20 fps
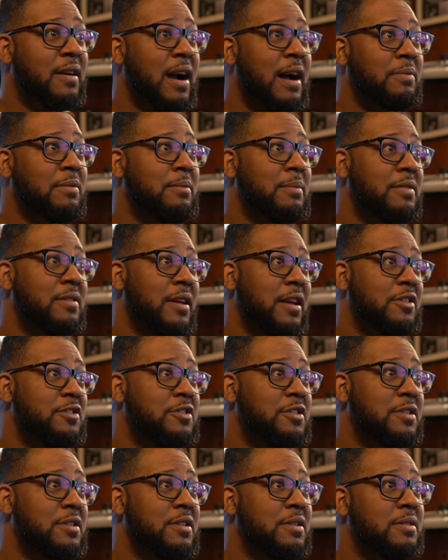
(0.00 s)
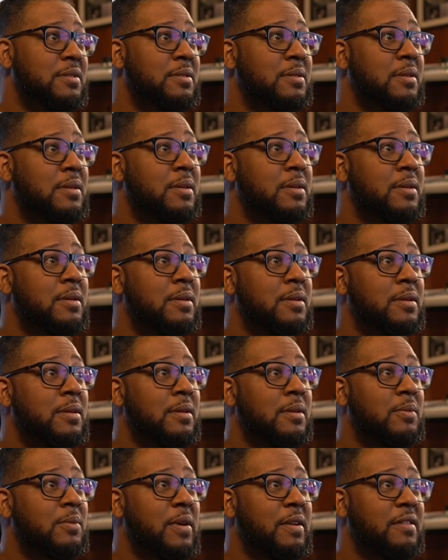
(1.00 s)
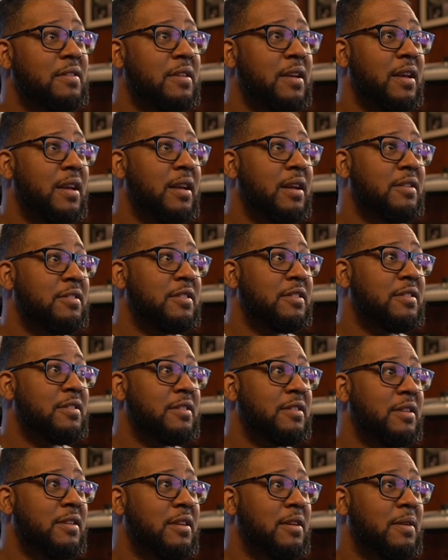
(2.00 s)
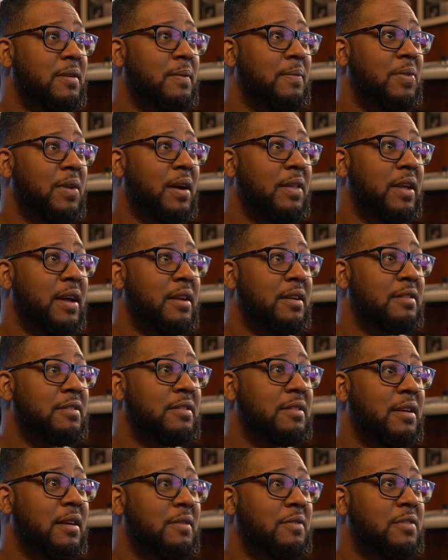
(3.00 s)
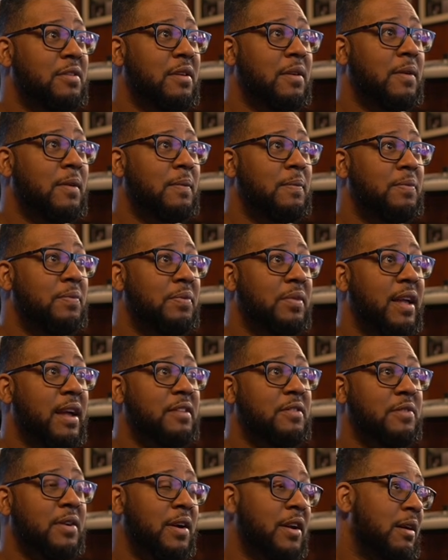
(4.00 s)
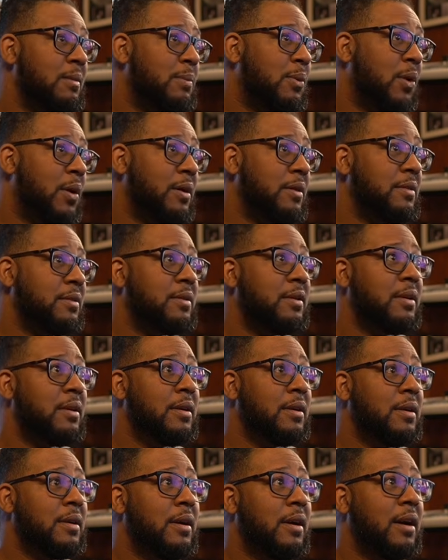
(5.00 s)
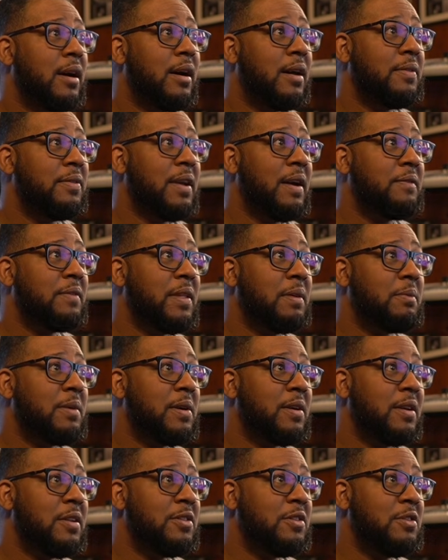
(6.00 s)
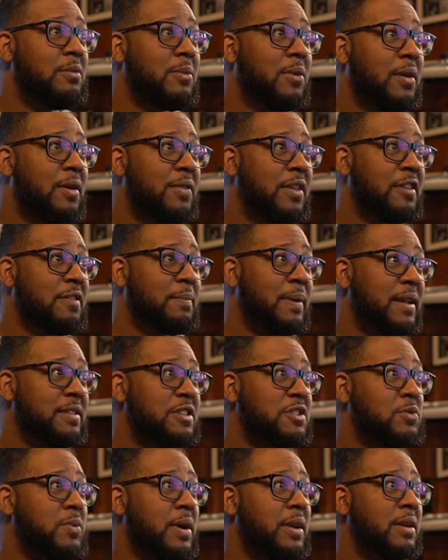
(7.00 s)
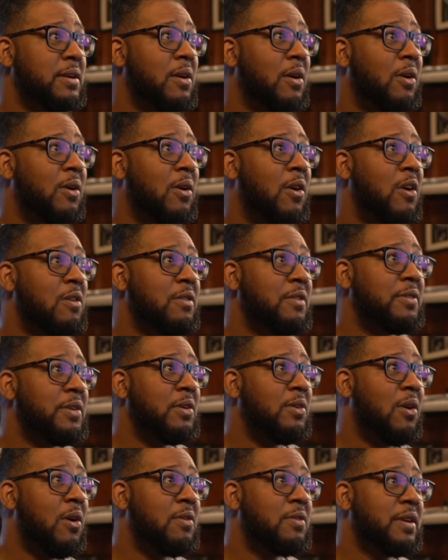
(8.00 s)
optimization, resync, just, you know, all that good stuff. So that's very important. Definitely we're going to do more of this, but I just want to go overview over